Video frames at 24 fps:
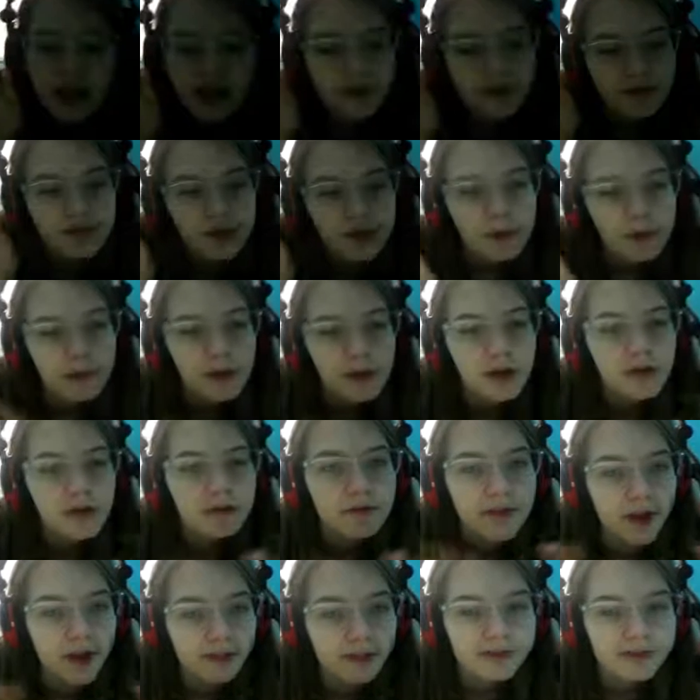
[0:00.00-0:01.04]
So
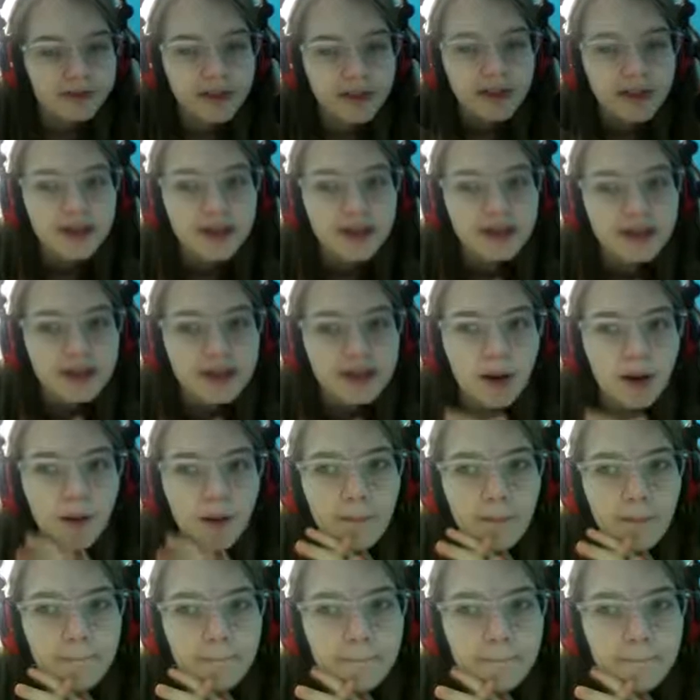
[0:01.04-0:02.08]
fun. So
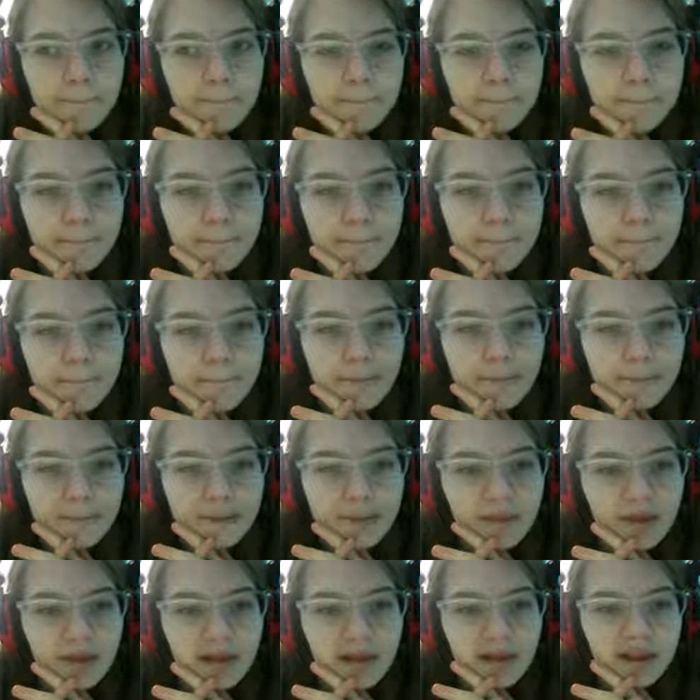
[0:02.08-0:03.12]

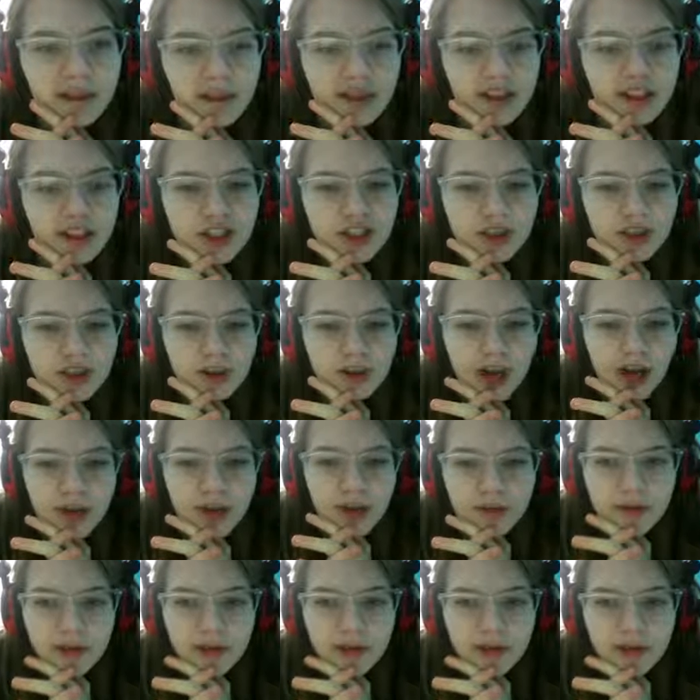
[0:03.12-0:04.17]
that's actually what I
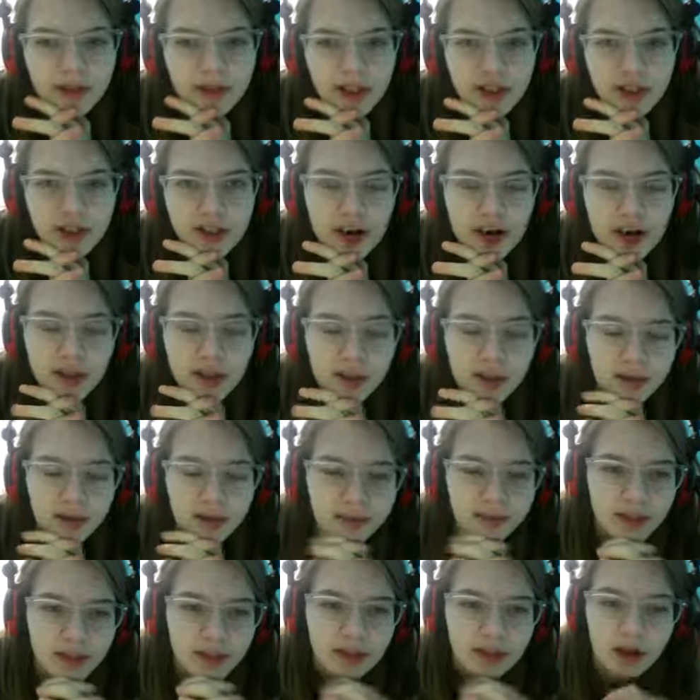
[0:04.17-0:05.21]
was gonna talk about. That's
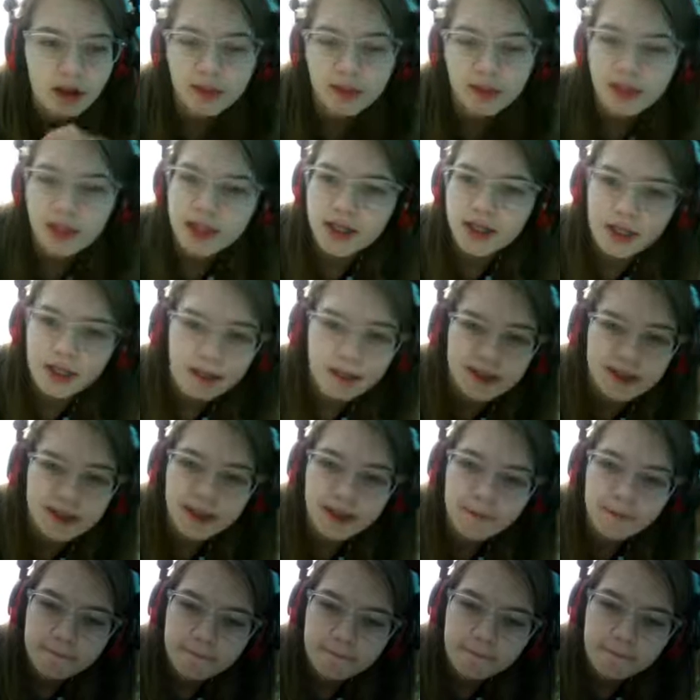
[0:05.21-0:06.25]
all I'm gonna talk about today.
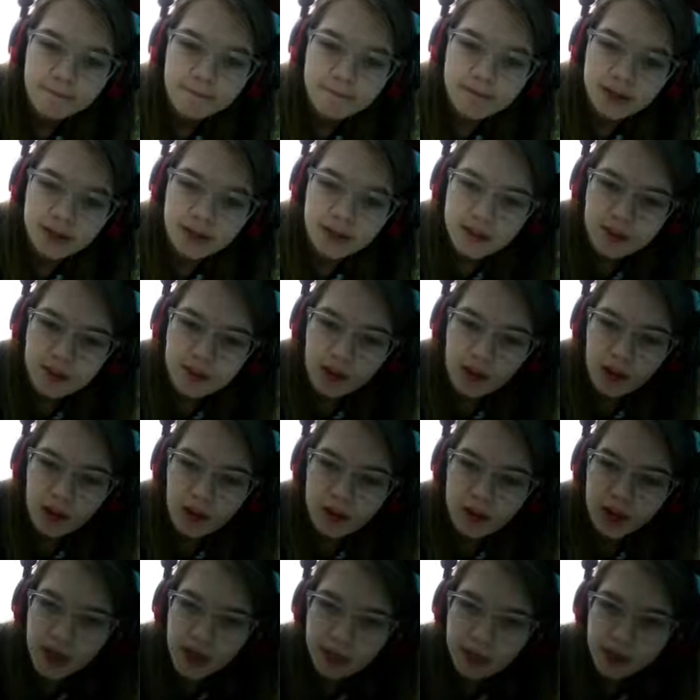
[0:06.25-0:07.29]
So I'll be
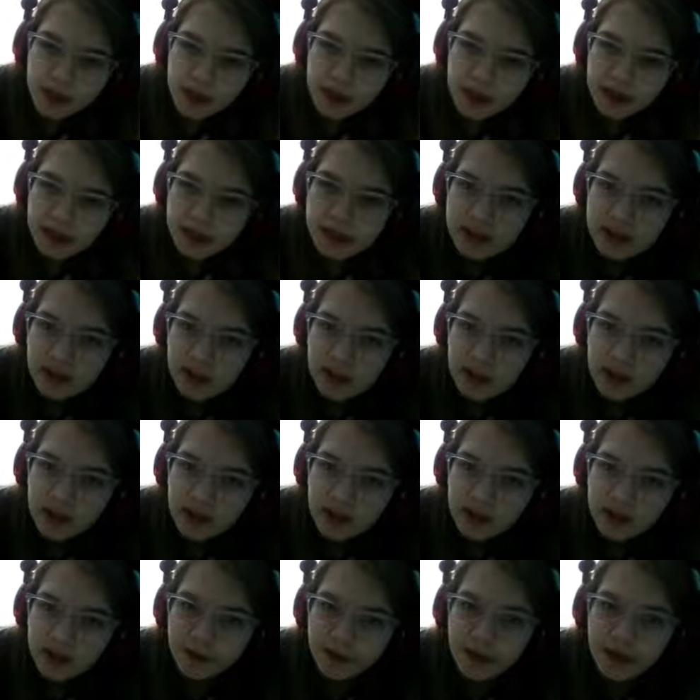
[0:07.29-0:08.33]
uploading this later
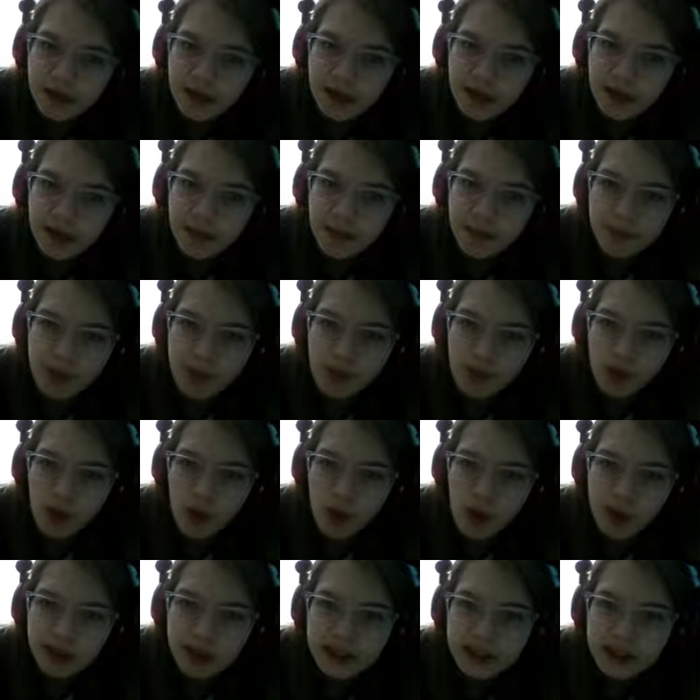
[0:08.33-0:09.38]
in a better
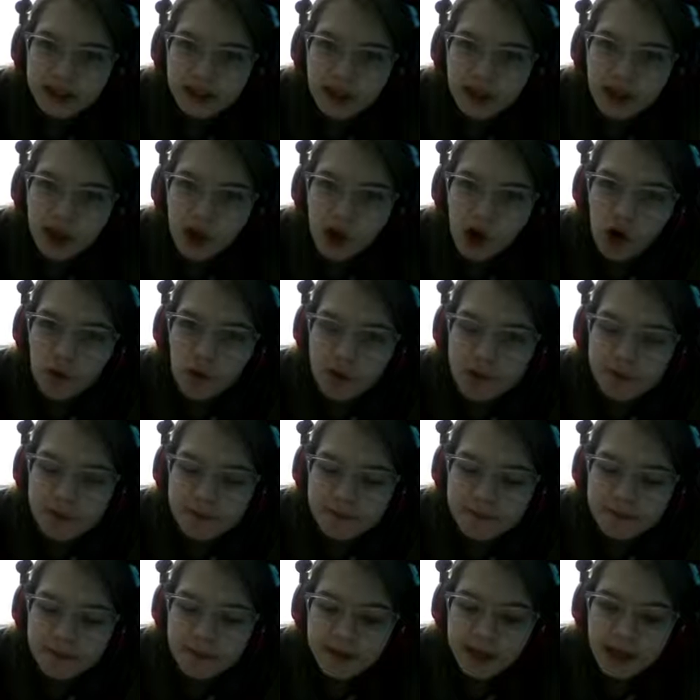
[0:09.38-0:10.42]
quality video, hopefully.
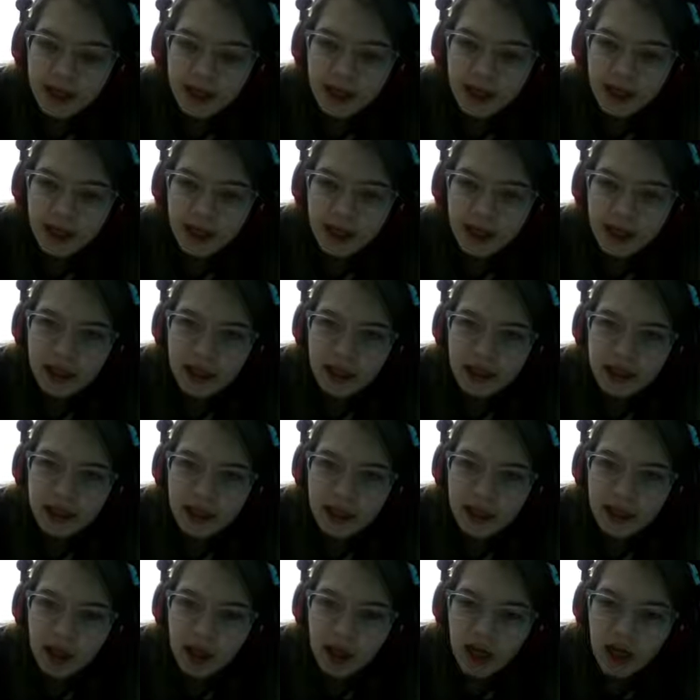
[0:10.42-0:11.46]
And
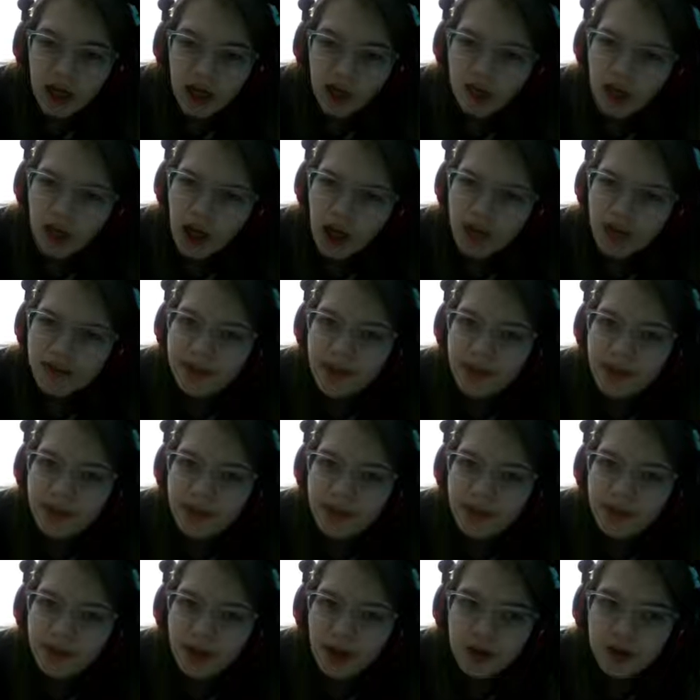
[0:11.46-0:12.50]
I thank you
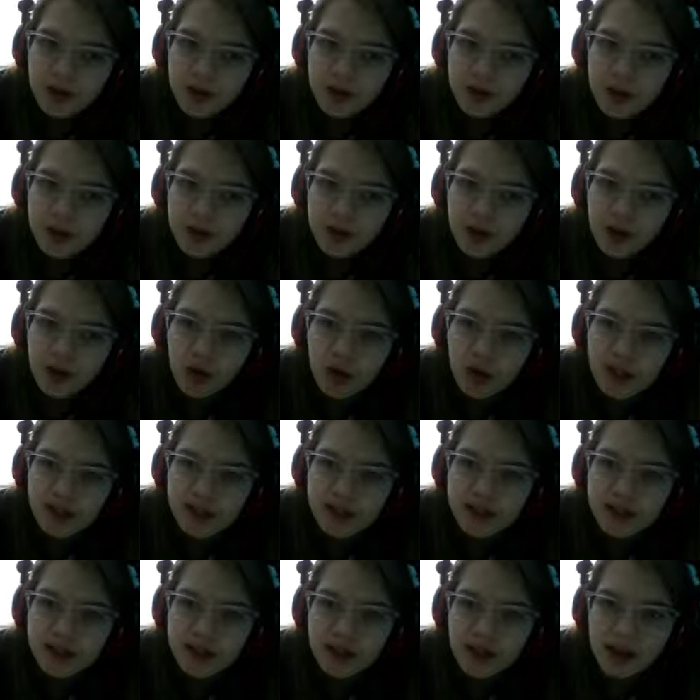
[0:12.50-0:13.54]
guys so much for watching this.
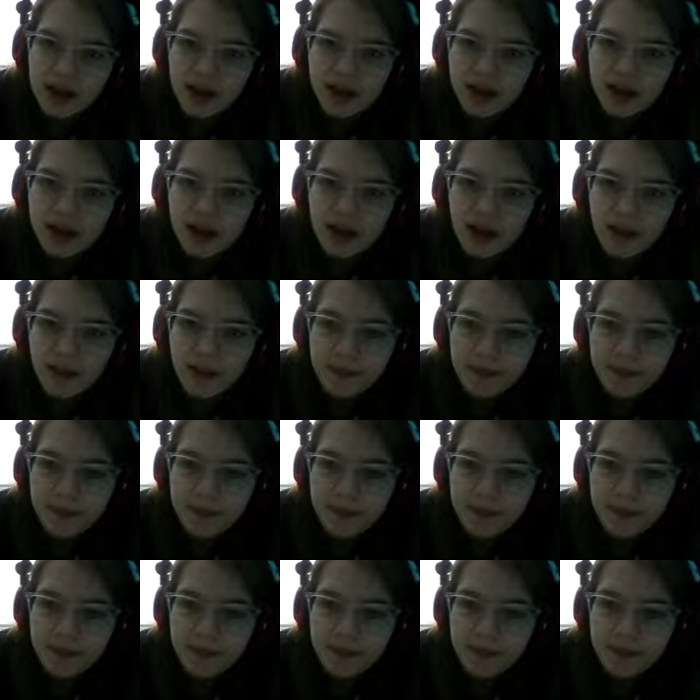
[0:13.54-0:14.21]
And